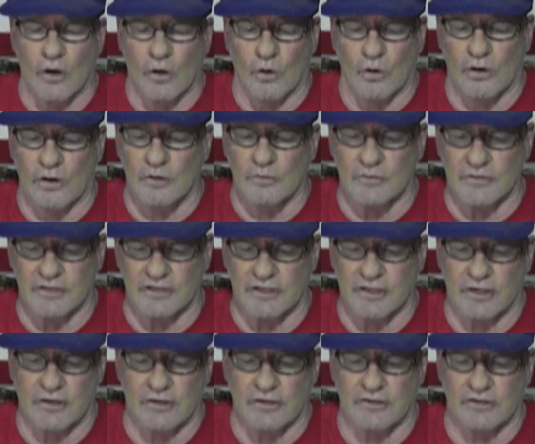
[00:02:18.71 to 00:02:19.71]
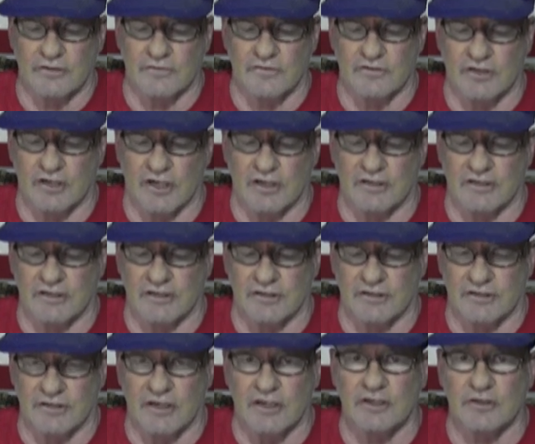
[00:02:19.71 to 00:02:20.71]
or a miscarriage of
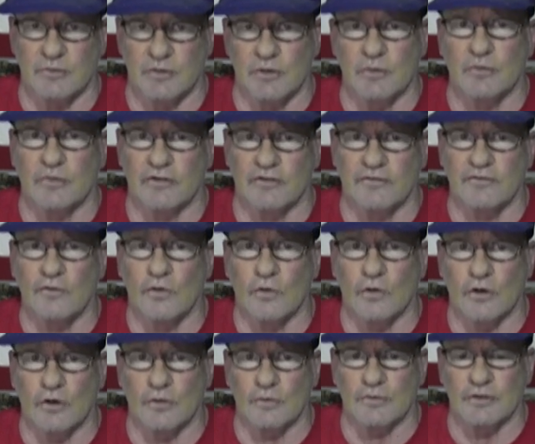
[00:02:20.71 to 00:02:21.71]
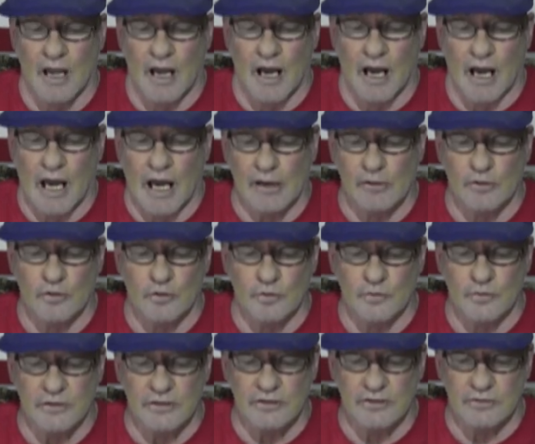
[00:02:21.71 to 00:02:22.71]
justice has been performed. I will
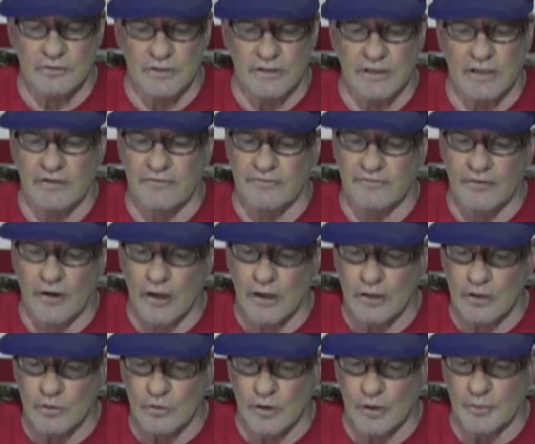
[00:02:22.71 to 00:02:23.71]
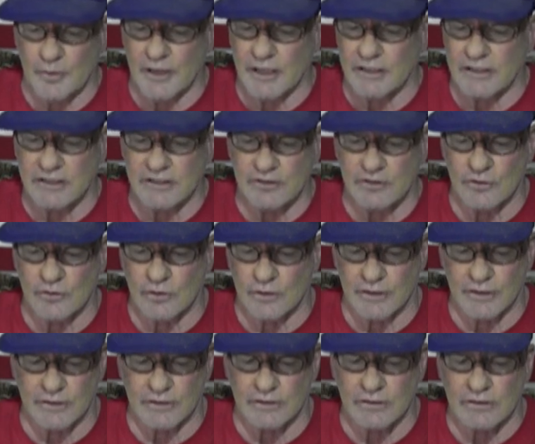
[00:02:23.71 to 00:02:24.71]
be doing a follow-up
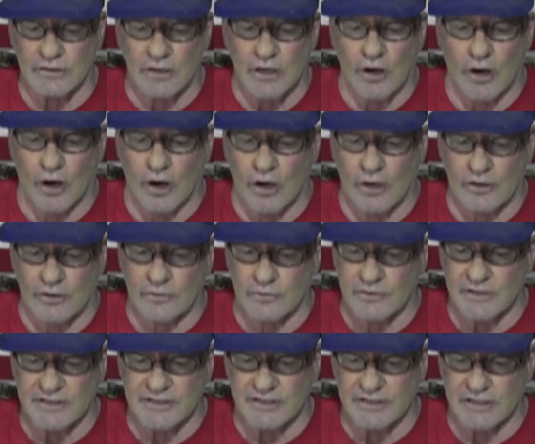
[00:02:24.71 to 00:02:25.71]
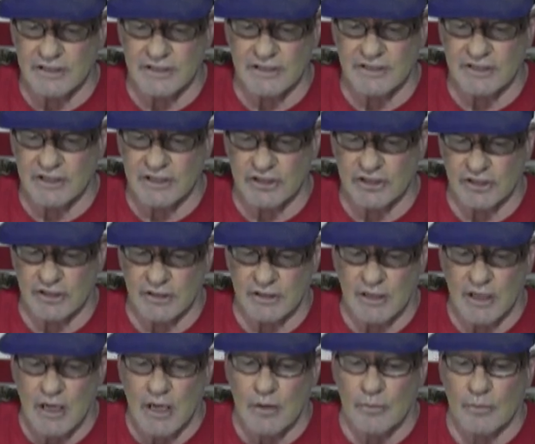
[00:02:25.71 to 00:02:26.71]
editorial on a recent decision
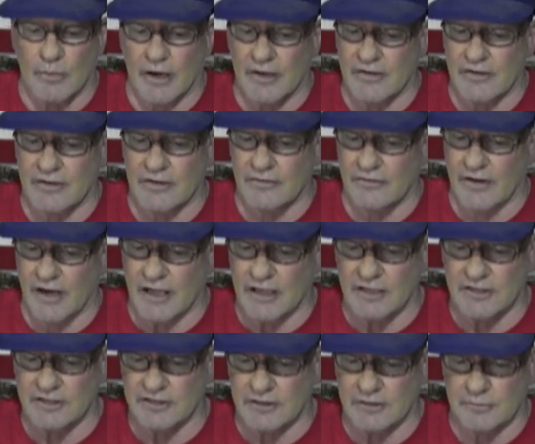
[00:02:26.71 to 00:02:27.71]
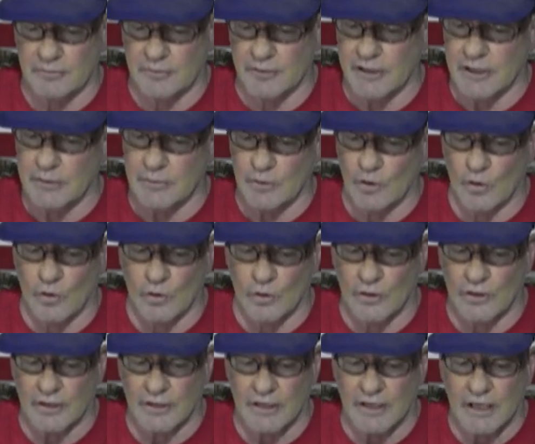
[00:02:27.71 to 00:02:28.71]
by the Nevada Supreme
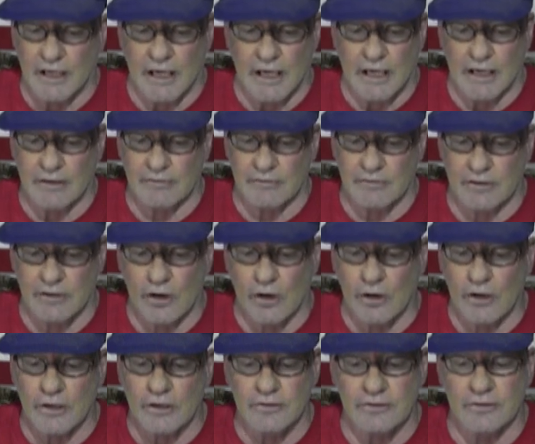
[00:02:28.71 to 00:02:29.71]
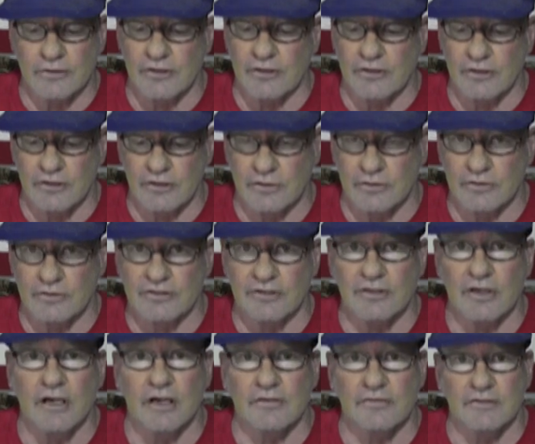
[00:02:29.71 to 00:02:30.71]
Court in regard to the
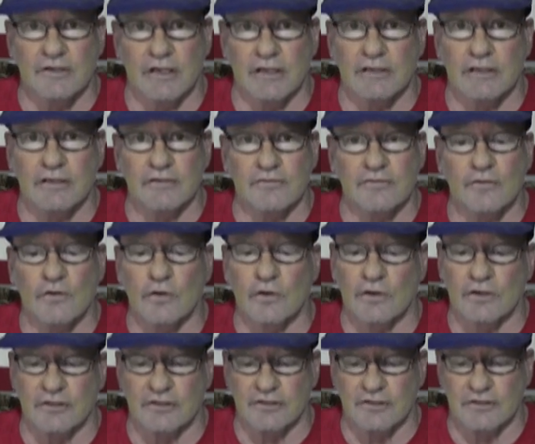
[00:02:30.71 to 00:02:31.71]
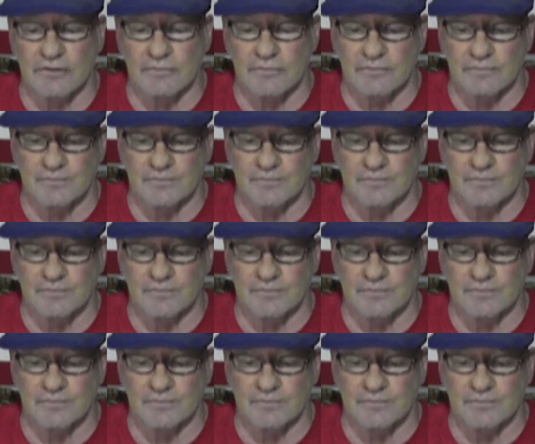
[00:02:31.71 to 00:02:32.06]
use of deadly force.